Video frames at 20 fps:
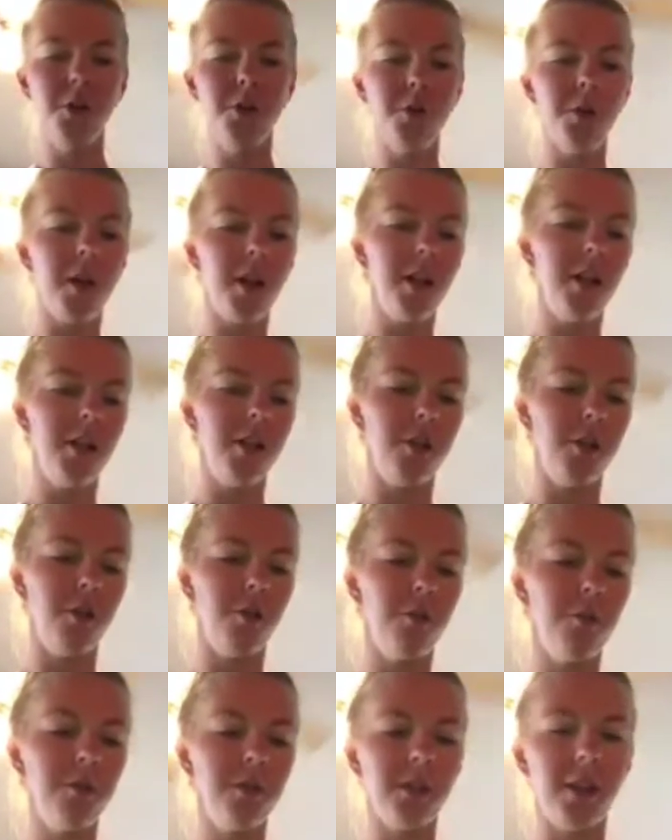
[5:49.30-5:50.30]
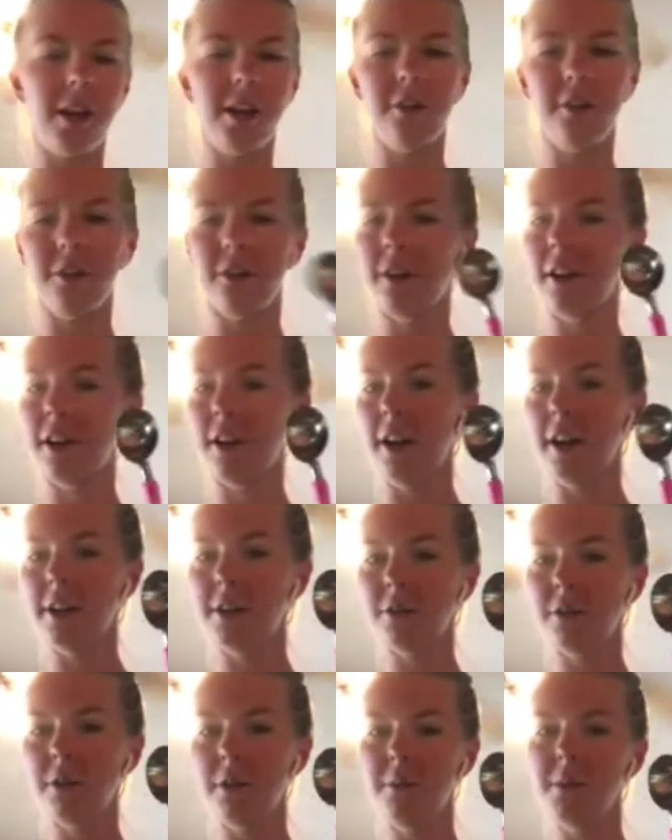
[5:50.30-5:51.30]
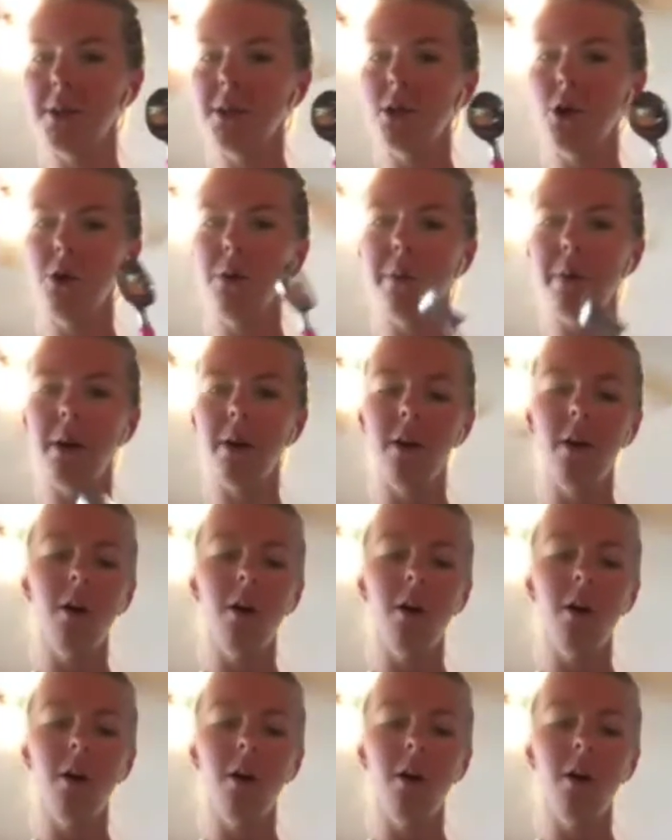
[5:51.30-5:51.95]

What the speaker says: you can use either an ice cream scoop